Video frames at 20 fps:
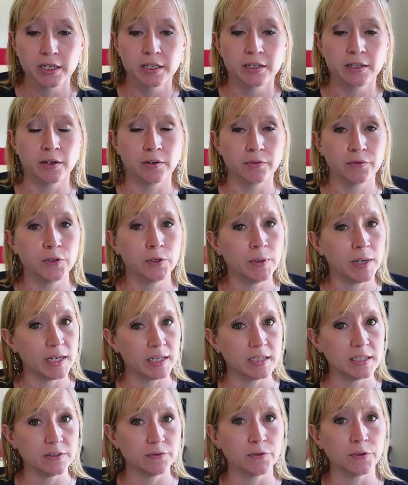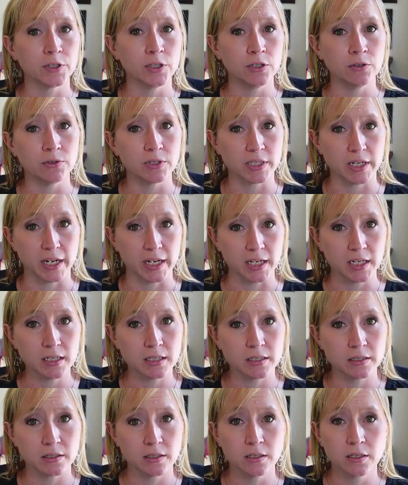Now, if you had a different use
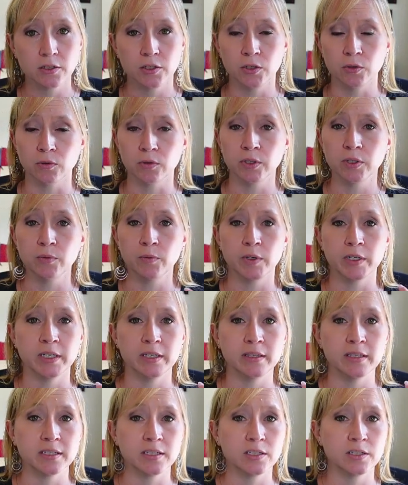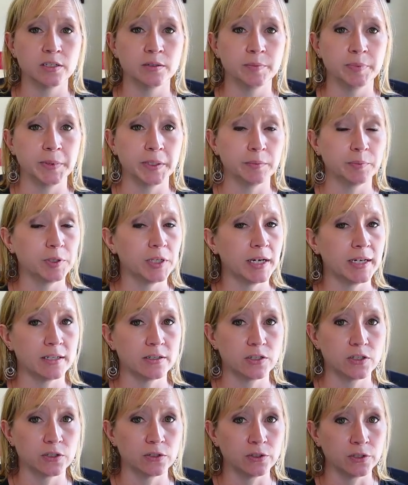case, you only wanted this to be applied to
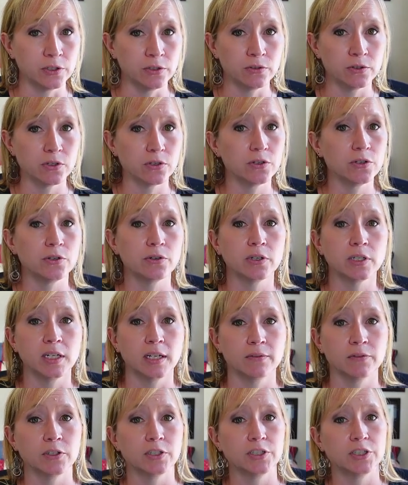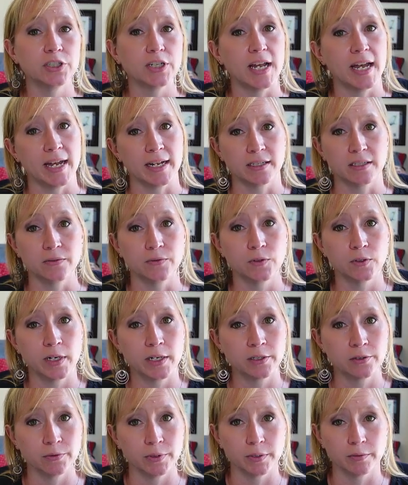certain users, you could leverage Active
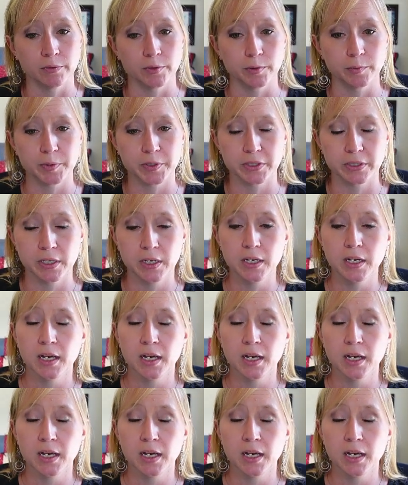Directory groups.